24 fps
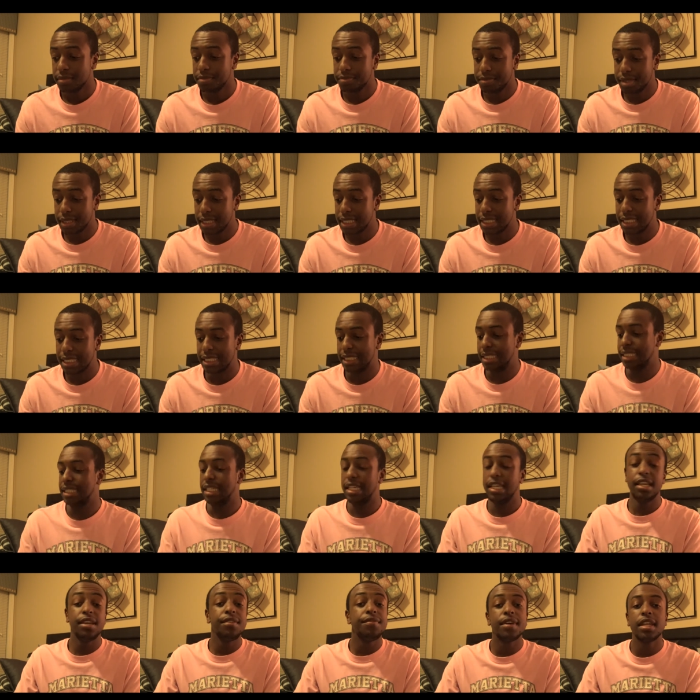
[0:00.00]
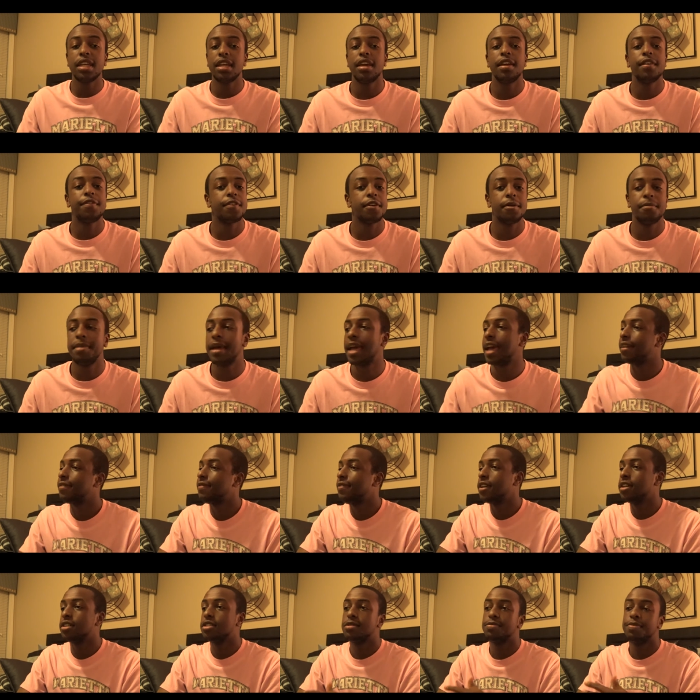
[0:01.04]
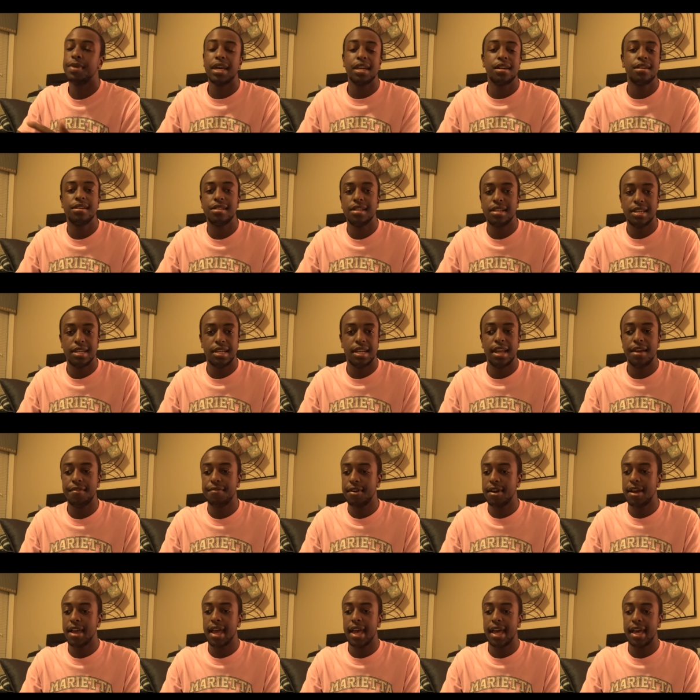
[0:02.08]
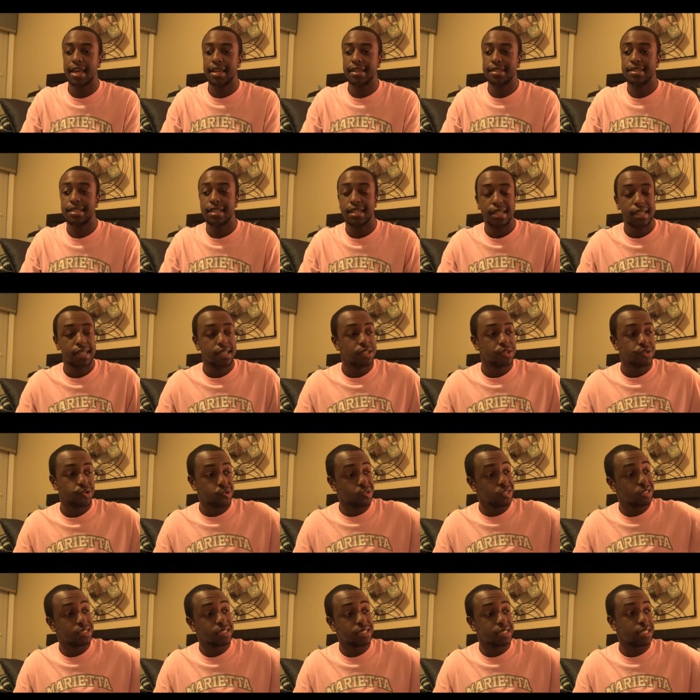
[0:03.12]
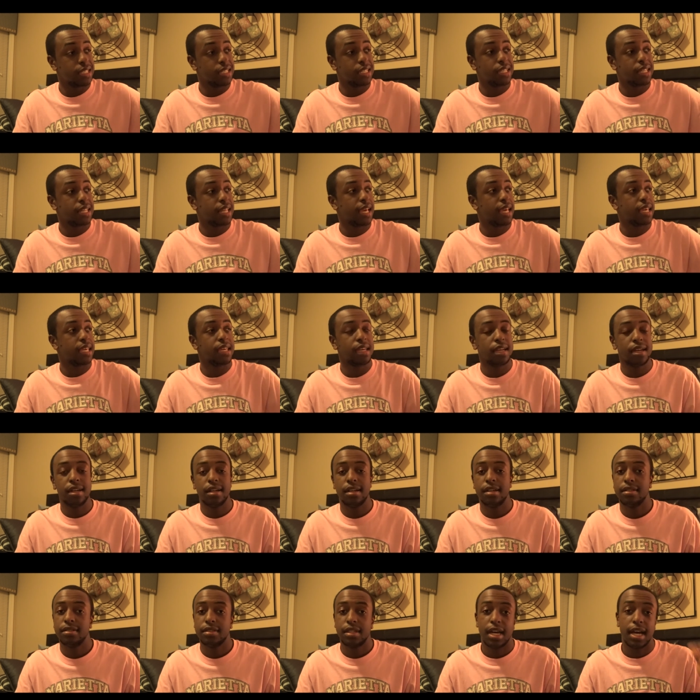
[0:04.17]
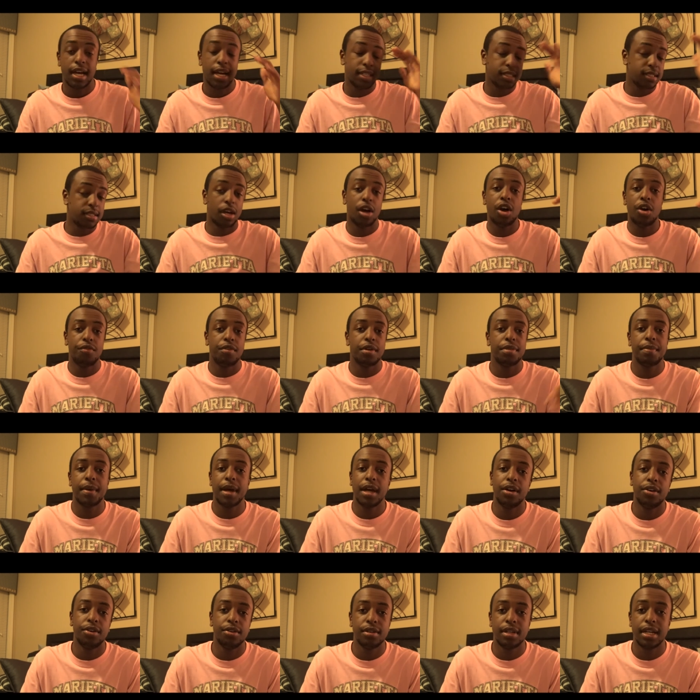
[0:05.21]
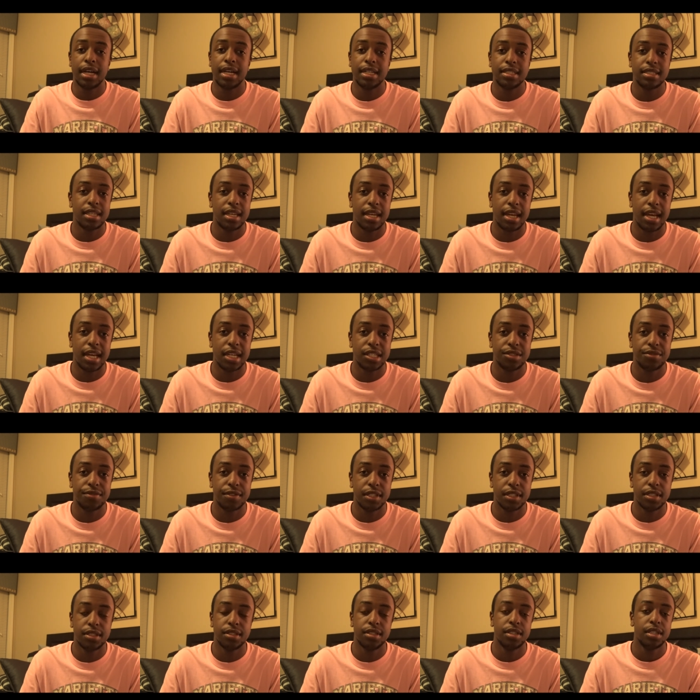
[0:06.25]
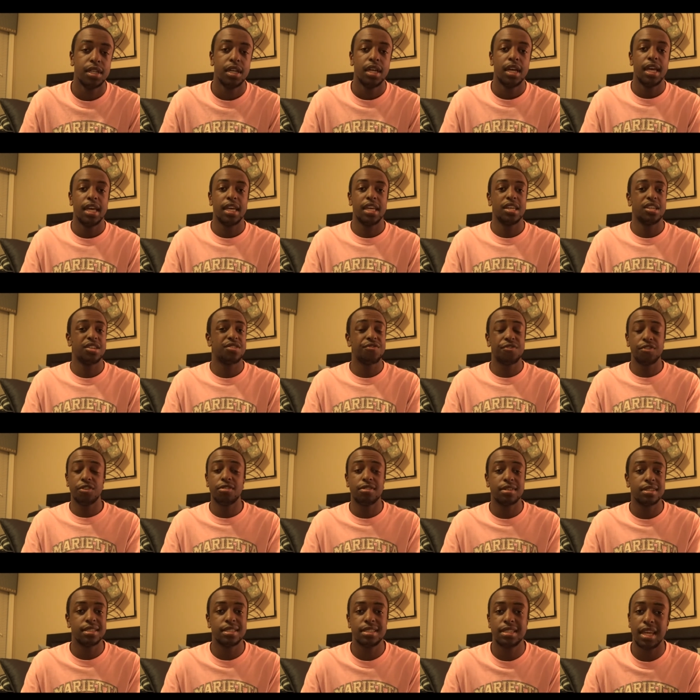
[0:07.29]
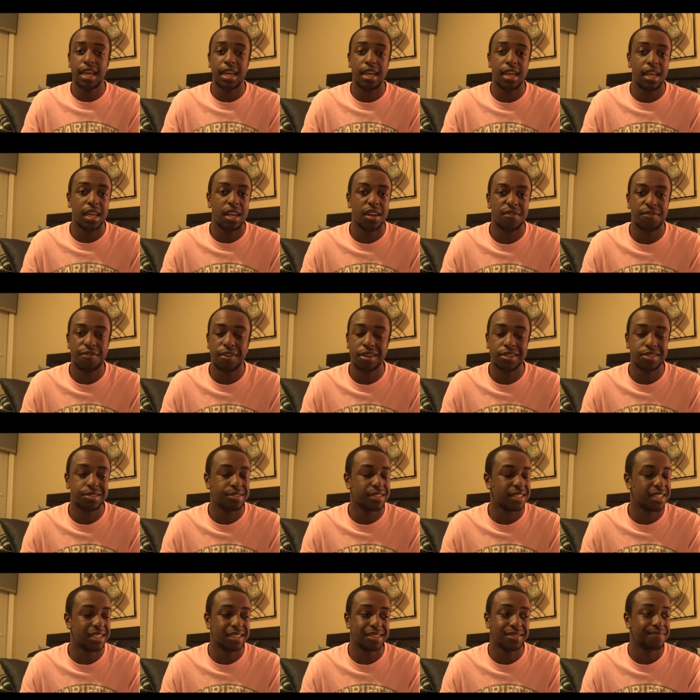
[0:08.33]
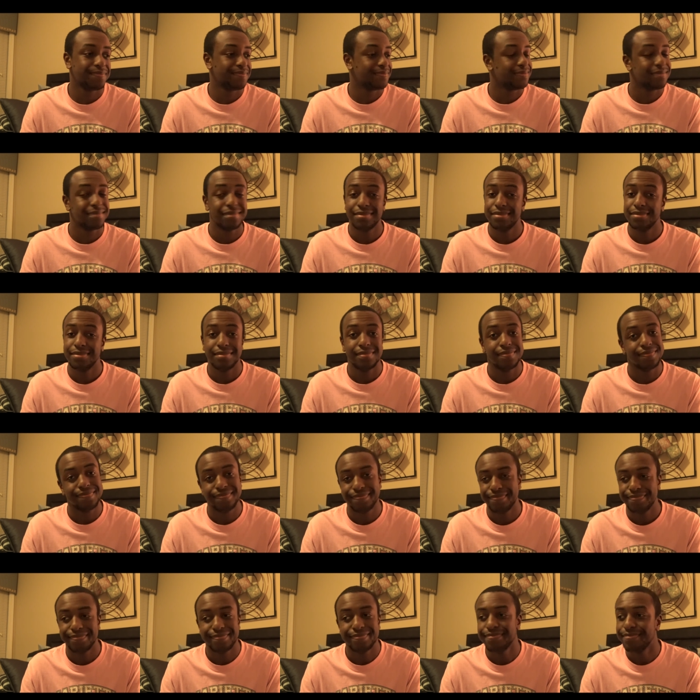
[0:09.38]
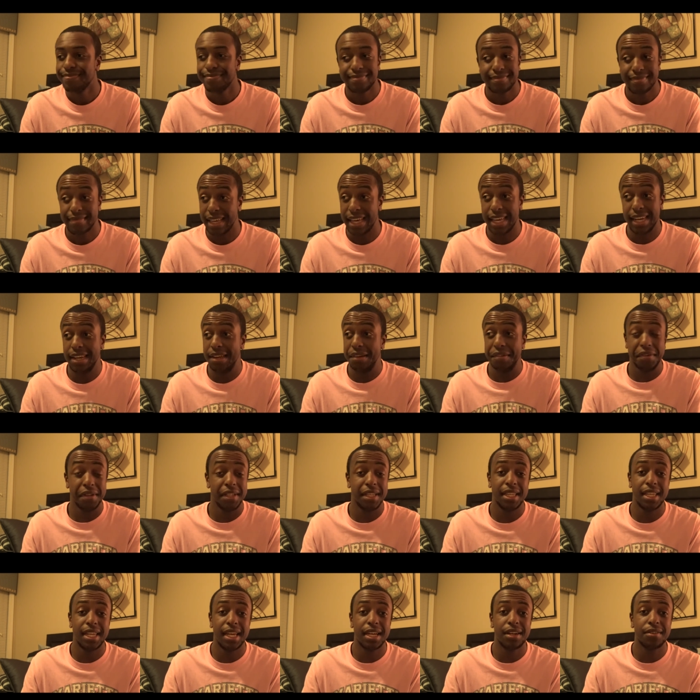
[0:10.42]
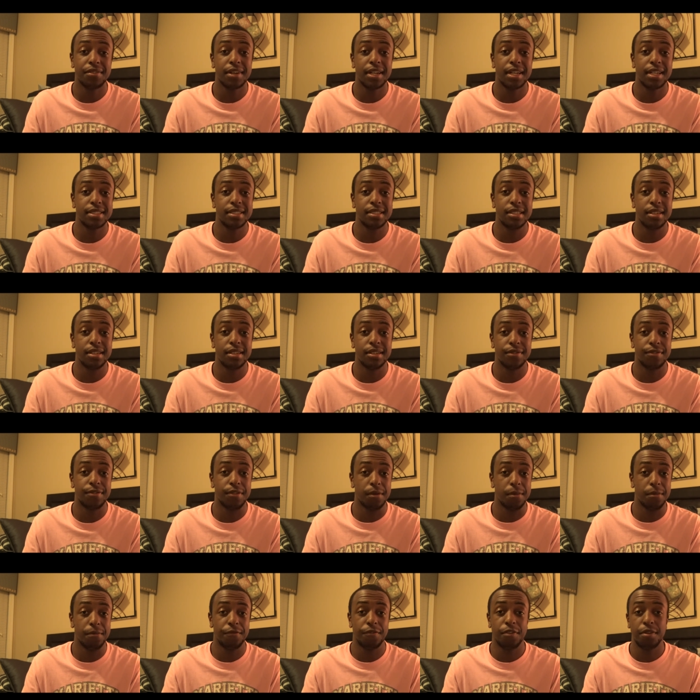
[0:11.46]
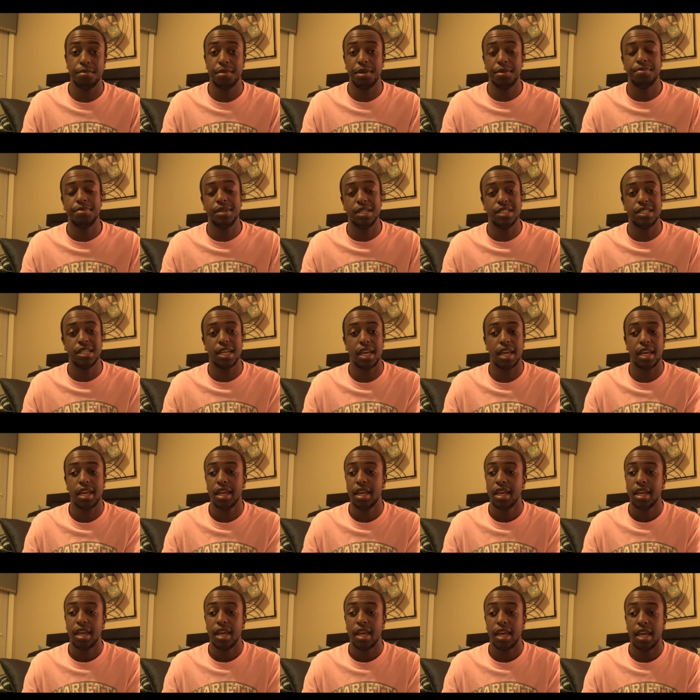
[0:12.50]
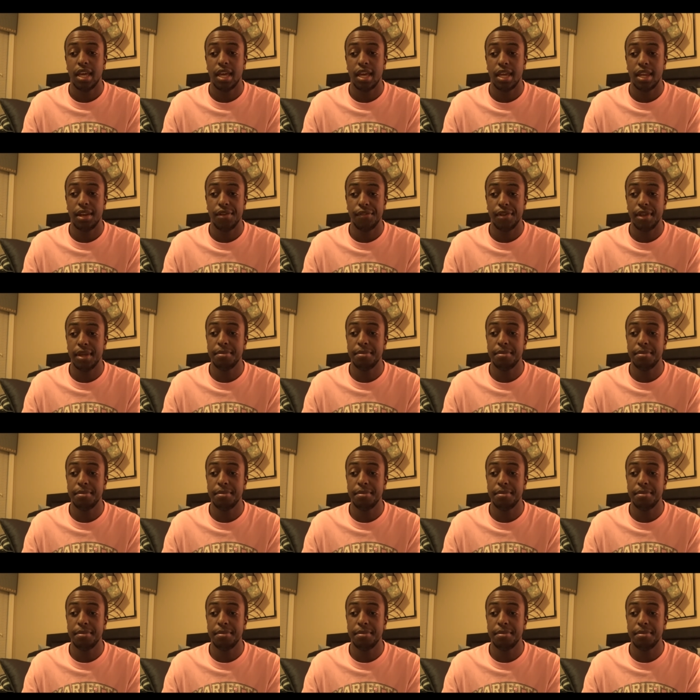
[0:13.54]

but even if your back feels better than it ever has towards the end of that year I saw it with my own eyes in Nashville against Florida State in the first round I didn't really like what I saw from, from MPJ. And